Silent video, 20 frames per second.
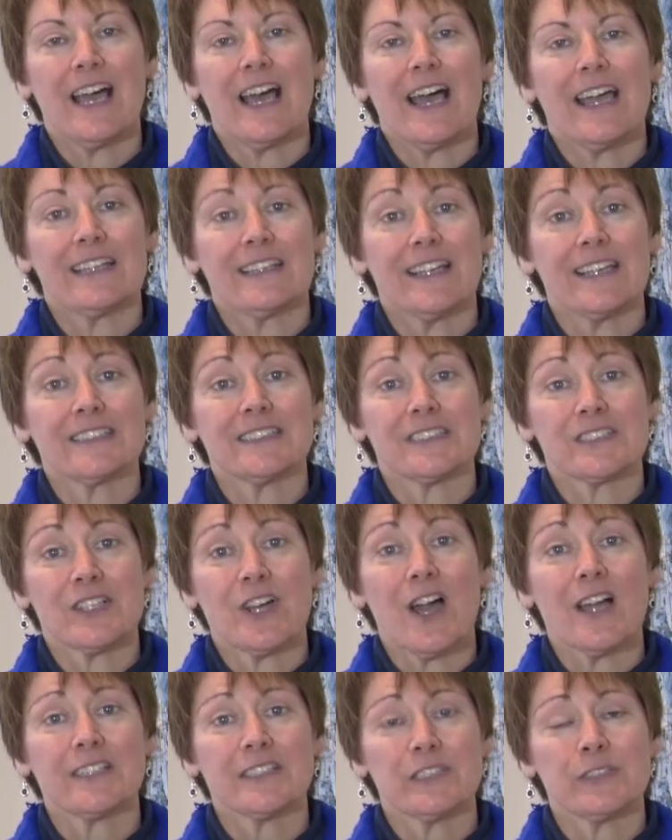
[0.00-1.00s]
I'd like to
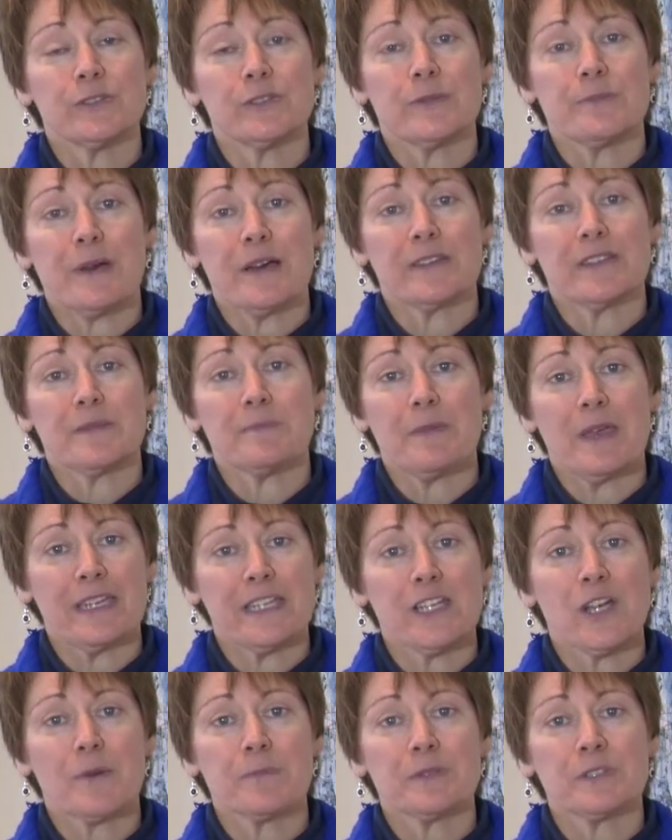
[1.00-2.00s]
talk to you about the
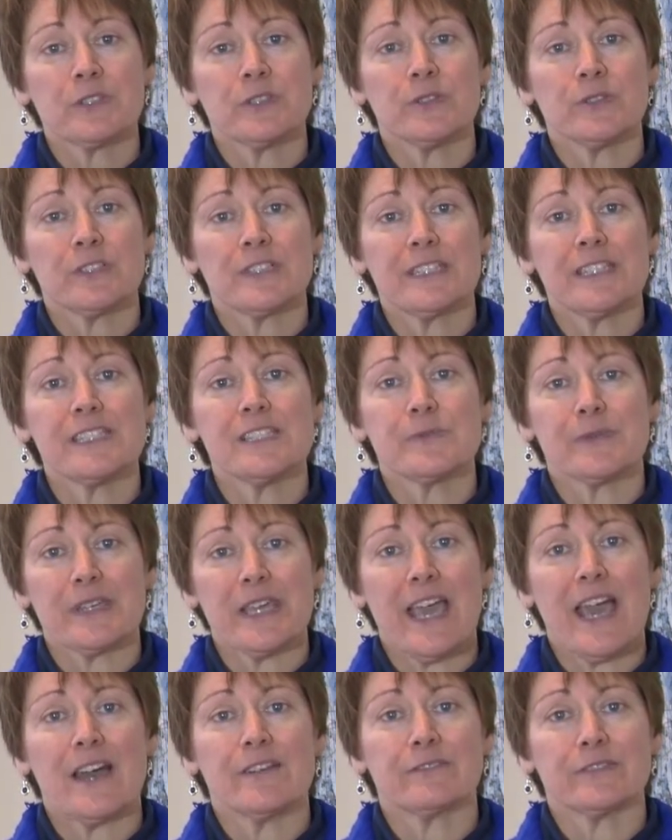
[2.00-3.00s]
many opportunities we
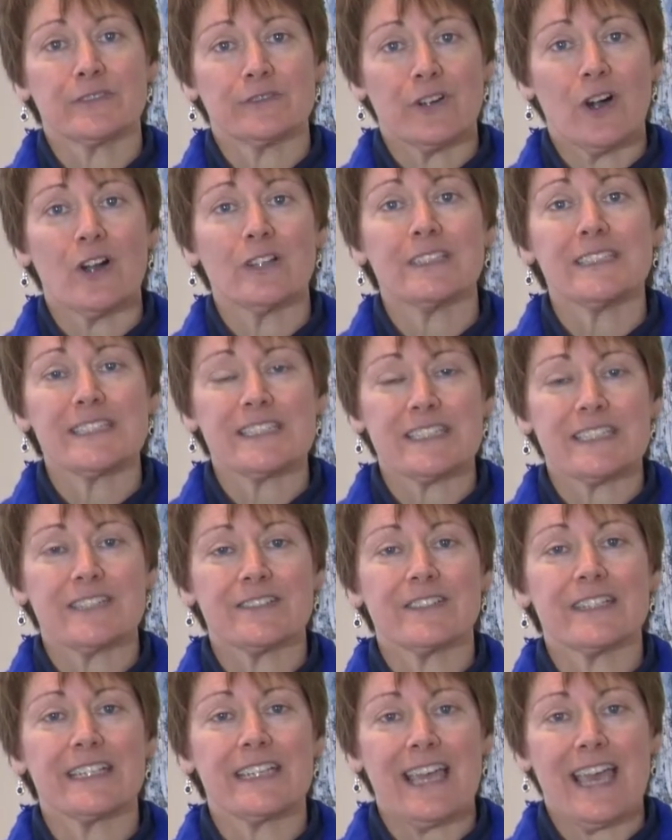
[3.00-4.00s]
have for
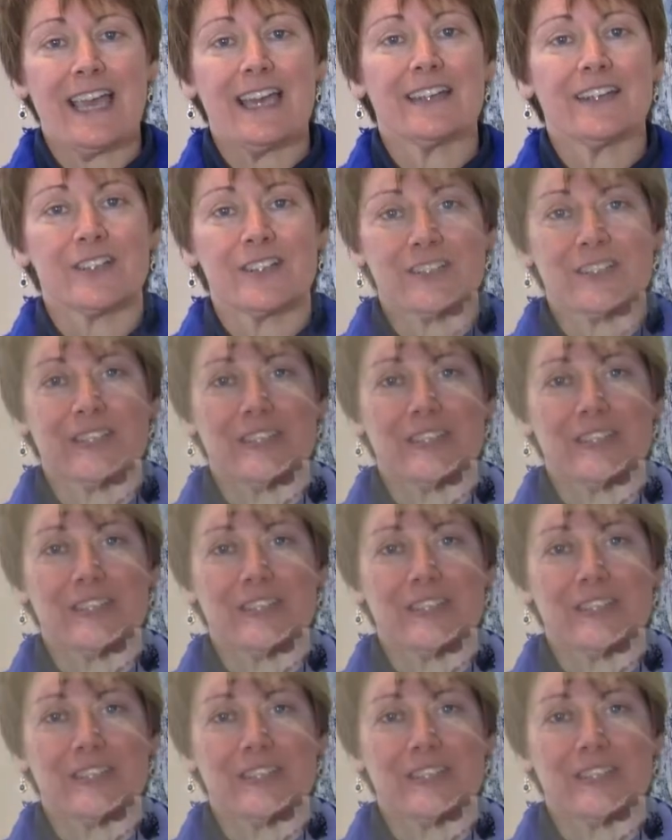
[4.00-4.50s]
volunteering at our